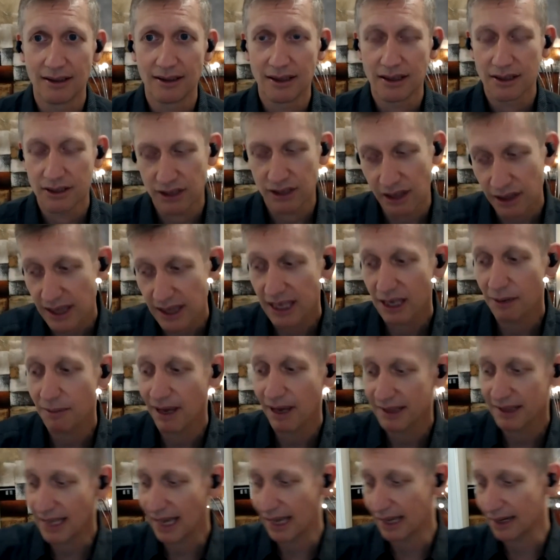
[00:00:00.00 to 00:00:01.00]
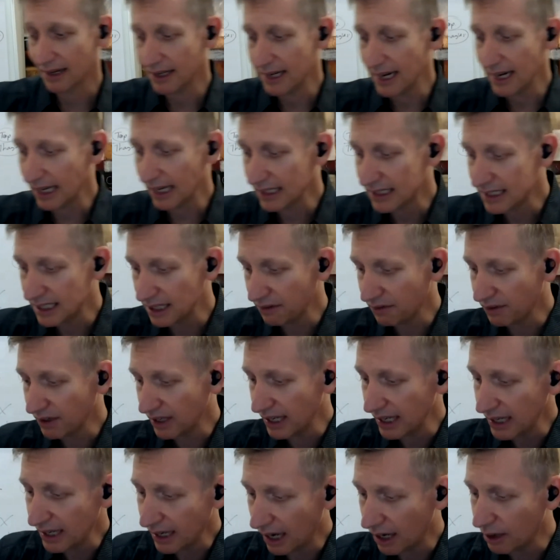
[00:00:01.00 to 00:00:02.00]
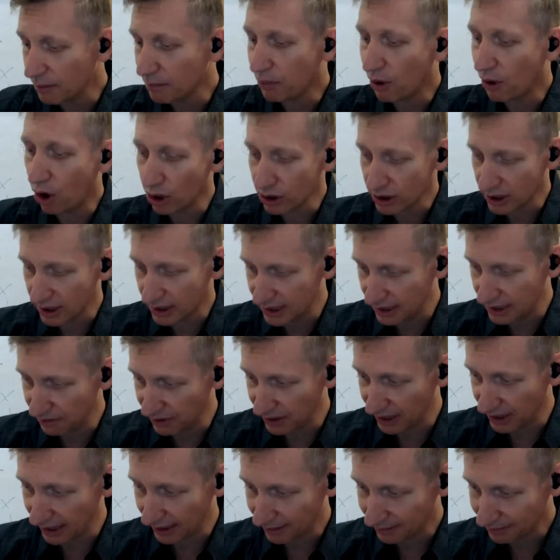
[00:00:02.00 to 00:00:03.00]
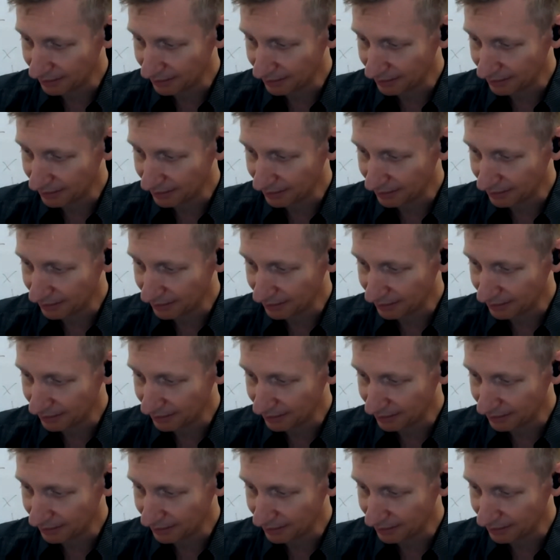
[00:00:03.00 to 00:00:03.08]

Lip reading: So think about that, negativity and positivity.